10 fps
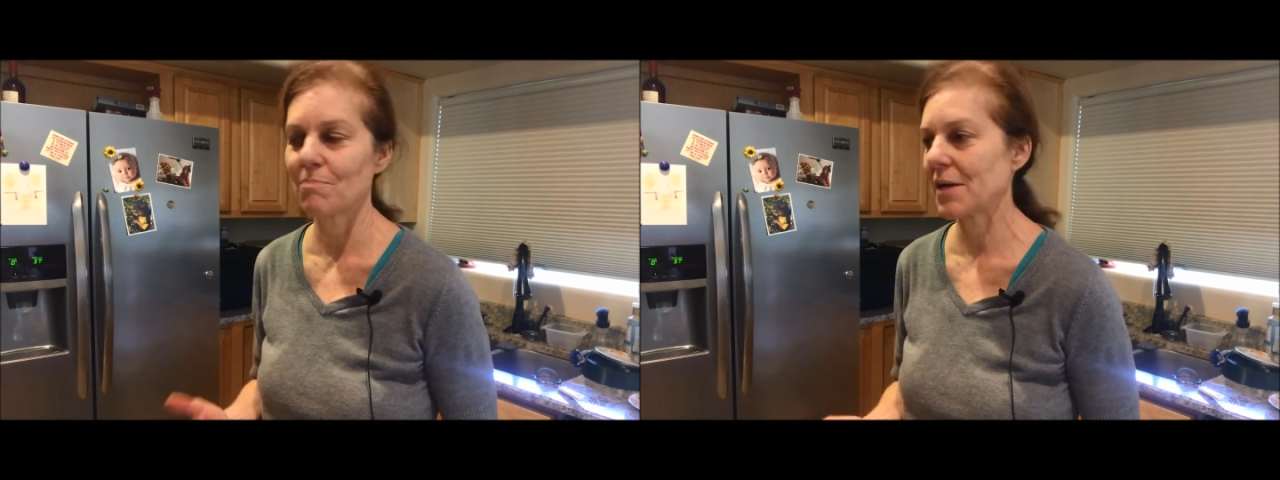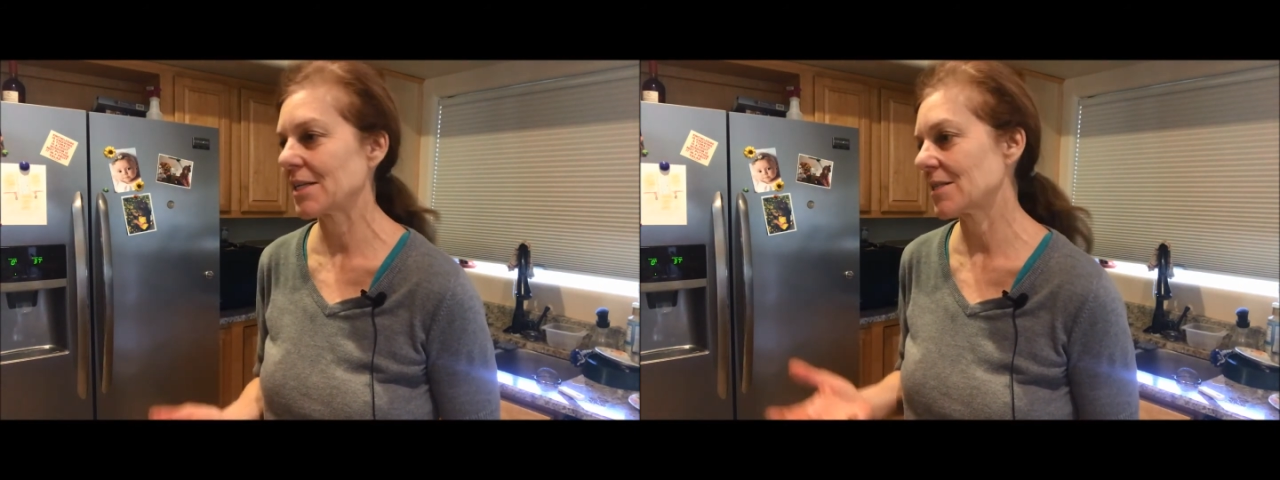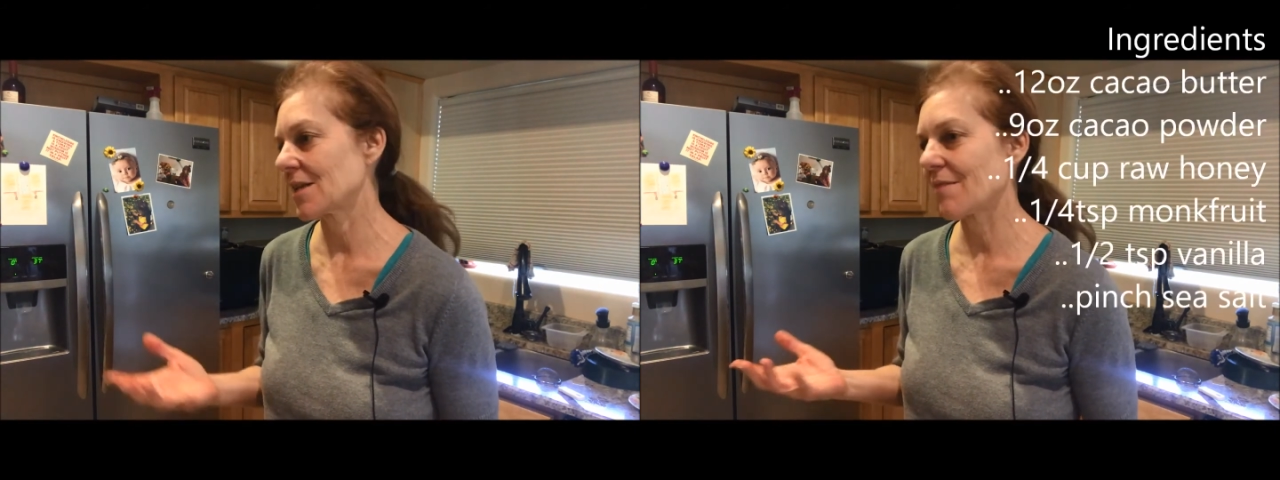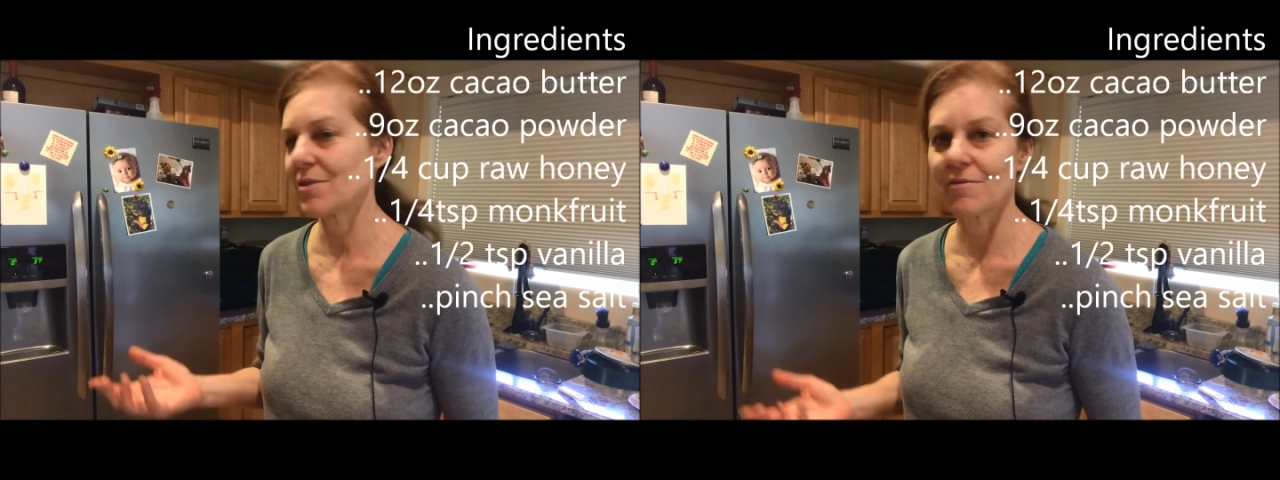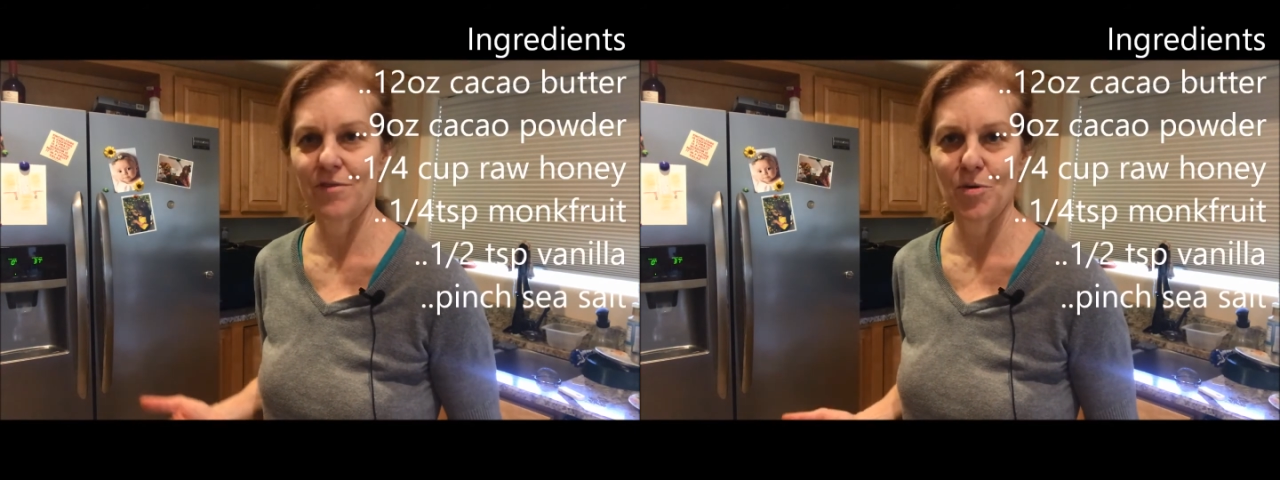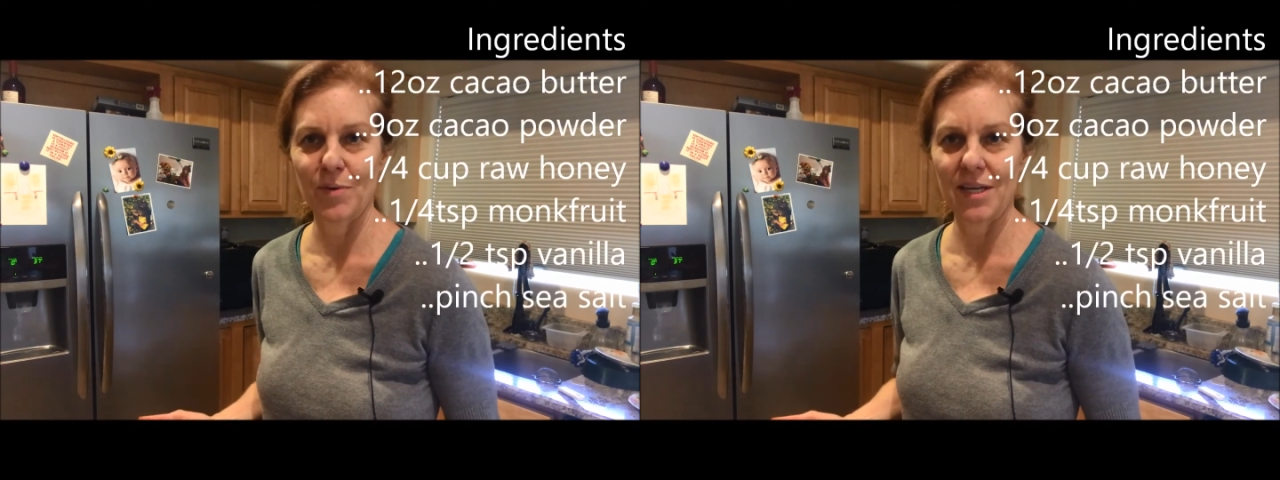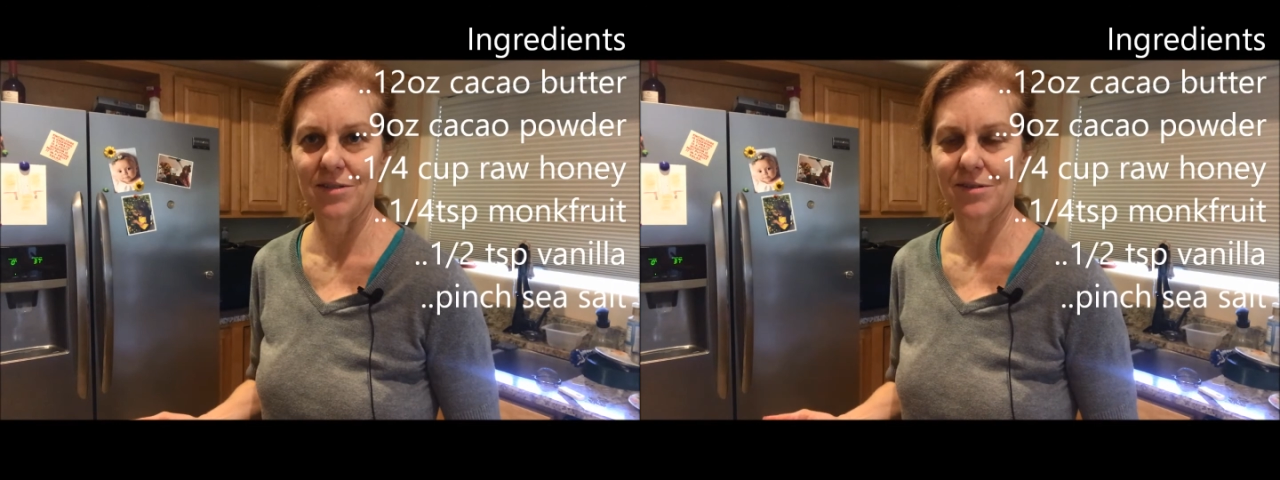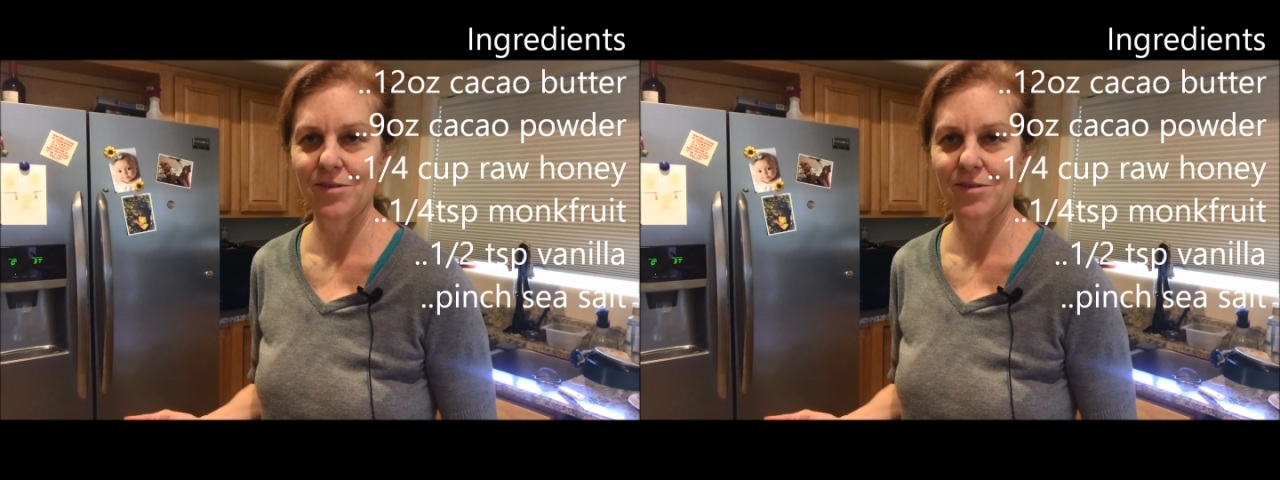but every few weeks or